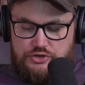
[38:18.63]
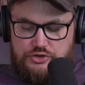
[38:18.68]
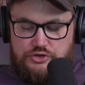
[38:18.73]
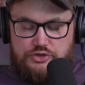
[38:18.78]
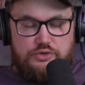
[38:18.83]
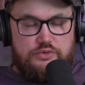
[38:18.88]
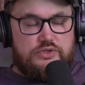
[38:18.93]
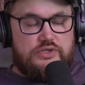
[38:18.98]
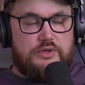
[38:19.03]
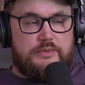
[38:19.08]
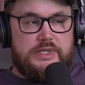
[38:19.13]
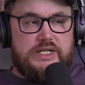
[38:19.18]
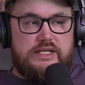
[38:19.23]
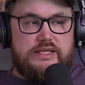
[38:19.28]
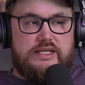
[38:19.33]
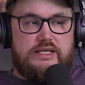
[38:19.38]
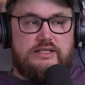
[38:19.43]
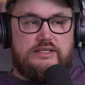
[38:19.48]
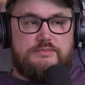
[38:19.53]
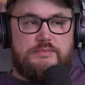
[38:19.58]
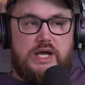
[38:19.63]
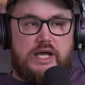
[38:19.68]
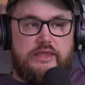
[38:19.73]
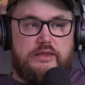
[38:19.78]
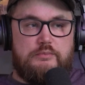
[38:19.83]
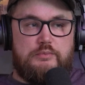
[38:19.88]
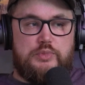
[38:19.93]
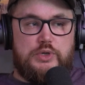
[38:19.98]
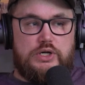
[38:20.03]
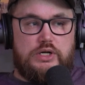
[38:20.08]
do so many things by
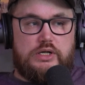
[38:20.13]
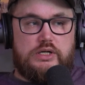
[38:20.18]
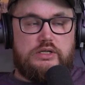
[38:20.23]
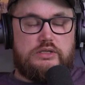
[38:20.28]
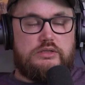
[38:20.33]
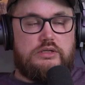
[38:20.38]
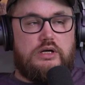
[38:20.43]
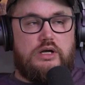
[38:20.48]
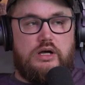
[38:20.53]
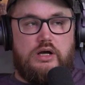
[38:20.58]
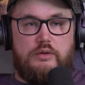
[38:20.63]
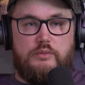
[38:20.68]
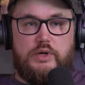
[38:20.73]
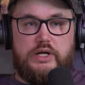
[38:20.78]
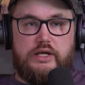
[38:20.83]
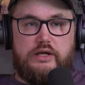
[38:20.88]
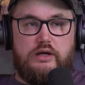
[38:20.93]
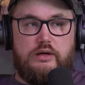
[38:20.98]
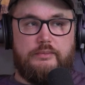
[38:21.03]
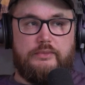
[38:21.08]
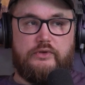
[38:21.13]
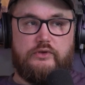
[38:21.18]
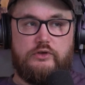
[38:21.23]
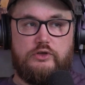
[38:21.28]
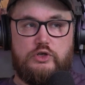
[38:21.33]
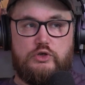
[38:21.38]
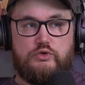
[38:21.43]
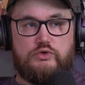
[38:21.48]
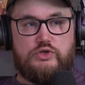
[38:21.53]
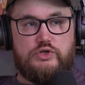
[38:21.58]
the book when it comes to
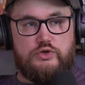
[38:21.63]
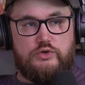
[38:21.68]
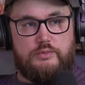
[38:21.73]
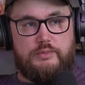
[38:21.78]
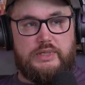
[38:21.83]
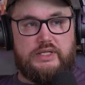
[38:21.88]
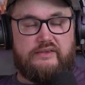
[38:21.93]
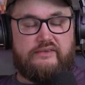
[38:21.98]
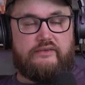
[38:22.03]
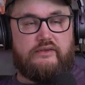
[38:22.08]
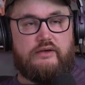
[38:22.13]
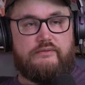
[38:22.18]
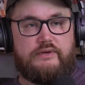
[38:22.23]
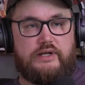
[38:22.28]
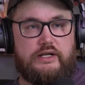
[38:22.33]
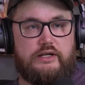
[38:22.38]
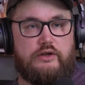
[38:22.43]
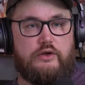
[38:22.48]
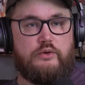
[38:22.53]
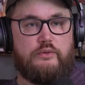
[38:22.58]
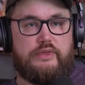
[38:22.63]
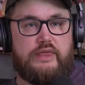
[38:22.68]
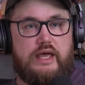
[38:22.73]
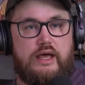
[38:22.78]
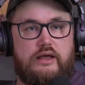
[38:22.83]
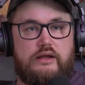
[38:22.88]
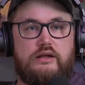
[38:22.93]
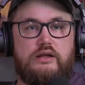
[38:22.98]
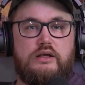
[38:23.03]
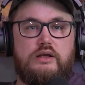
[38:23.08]
YouTube and stuff. And I know
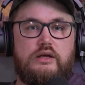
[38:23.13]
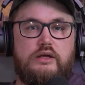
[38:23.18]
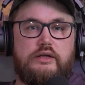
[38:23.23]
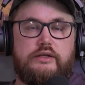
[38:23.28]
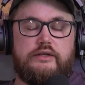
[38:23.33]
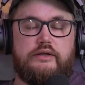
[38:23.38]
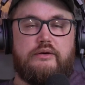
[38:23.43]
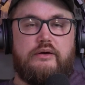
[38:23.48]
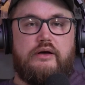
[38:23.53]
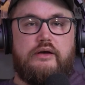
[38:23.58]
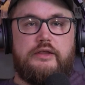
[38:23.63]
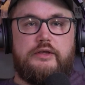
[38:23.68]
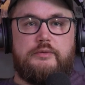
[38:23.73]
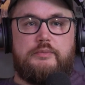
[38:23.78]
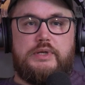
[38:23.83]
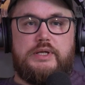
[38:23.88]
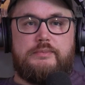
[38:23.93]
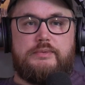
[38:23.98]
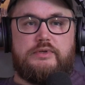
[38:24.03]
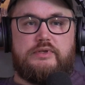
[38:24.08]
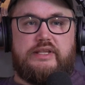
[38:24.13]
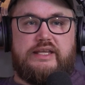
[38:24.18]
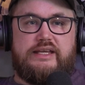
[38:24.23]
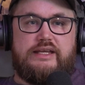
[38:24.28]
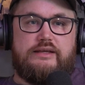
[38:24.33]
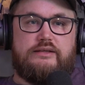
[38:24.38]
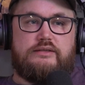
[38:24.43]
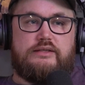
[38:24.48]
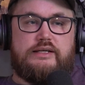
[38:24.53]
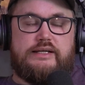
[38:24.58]
that, other people, they
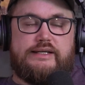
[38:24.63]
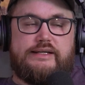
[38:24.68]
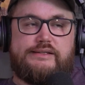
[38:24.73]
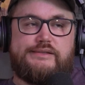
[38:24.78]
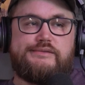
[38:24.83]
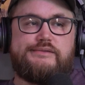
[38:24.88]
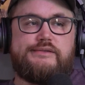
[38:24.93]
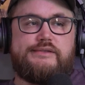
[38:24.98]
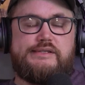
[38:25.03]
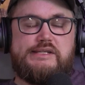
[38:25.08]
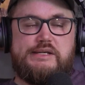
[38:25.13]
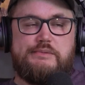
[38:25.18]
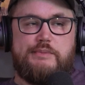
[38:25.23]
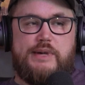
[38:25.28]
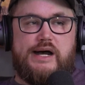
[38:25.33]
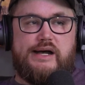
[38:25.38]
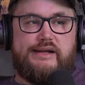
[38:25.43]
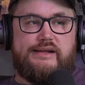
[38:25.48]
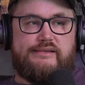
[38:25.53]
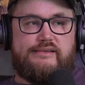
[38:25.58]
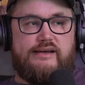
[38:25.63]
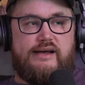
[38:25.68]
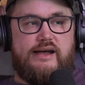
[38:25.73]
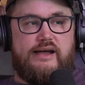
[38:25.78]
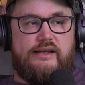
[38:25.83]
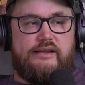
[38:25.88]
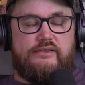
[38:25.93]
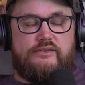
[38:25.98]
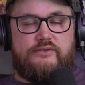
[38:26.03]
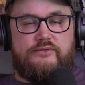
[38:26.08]
get like
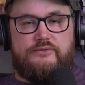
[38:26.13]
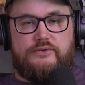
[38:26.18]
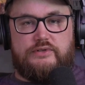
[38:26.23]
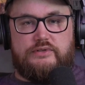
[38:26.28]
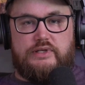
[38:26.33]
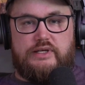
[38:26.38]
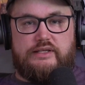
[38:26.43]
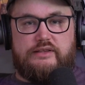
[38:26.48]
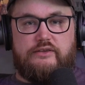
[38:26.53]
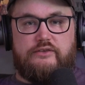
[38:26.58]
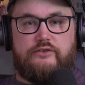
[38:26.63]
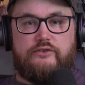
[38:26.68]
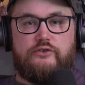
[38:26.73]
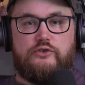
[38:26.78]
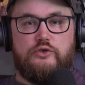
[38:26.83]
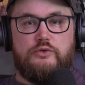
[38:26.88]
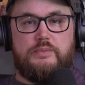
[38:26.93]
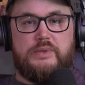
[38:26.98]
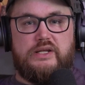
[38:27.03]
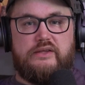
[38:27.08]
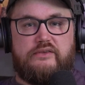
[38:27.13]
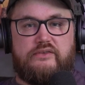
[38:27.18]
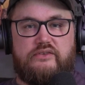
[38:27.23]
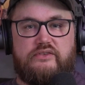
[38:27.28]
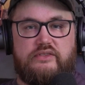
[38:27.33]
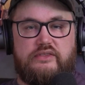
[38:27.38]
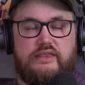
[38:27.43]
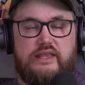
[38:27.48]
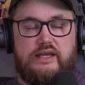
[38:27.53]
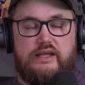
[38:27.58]
demonetized for like the
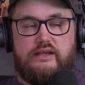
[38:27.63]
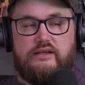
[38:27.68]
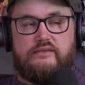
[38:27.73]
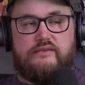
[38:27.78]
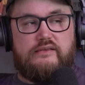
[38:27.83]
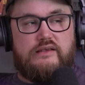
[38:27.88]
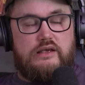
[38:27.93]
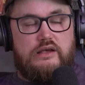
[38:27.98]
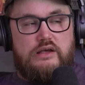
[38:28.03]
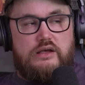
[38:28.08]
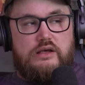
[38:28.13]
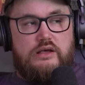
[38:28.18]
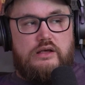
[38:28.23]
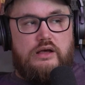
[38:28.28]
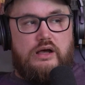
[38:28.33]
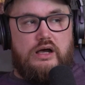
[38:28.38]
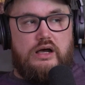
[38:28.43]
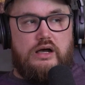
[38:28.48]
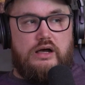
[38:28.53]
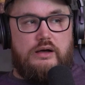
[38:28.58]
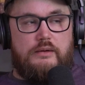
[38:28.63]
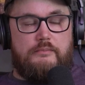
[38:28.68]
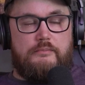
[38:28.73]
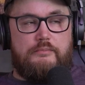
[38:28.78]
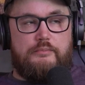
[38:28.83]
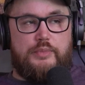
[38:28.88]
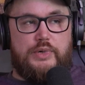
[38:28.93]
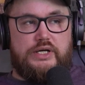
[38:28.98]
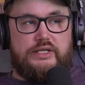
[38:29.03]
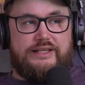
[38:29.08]
stupidest things.
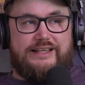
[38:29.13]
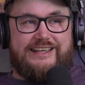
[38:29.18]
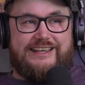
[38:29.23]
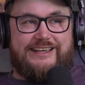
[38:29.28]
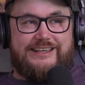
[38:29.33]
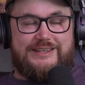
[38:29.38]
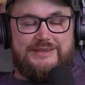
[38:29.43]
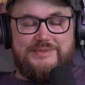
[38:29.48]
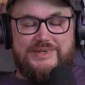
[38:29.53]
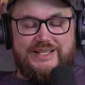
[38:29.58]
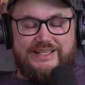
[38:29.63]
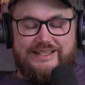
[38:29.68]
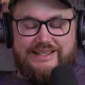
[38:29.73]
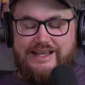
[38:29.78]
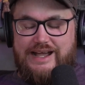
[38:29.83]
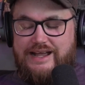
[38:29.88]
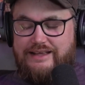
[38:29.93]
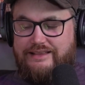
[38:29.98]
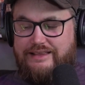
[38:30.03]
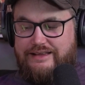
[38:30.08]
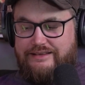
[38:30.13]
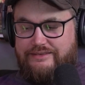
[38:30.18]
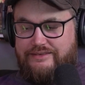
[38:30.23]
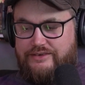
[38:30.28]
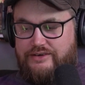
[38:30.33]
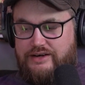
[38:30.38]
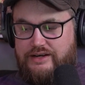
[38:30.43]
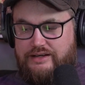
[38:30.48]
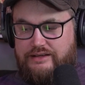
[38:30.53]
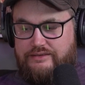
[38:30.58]
But like a community guideline
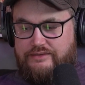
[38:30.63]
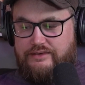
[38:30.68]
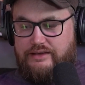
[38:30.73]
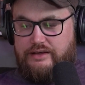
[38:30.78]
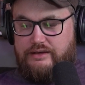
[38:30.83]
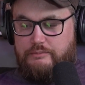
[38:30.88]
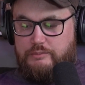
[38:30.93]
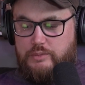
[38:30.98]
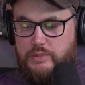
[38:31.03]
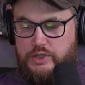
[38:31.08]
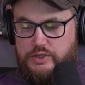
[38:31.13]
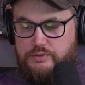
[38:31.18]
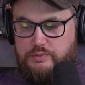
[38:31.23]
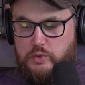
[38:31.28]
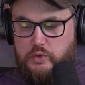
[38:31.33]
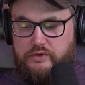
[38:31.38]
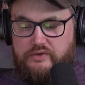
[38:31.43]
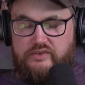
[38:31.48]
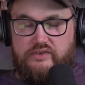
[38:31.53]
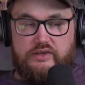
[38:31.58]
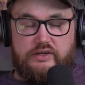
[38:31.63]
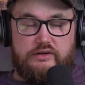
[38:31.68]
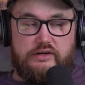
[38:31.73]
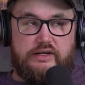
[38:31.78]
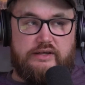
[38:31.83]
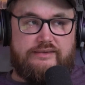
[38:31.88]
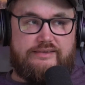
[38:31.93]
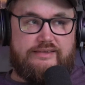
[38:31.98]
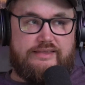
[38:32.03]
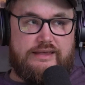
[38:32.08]
strike is like a much more
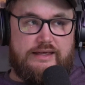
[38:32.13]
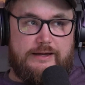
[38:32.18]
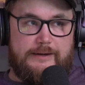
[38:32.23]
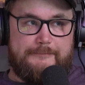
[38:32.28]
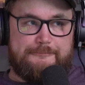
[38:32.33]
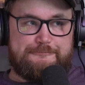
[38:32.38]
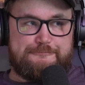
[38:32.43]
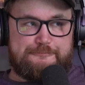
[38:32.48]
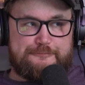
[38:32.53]
serious thing.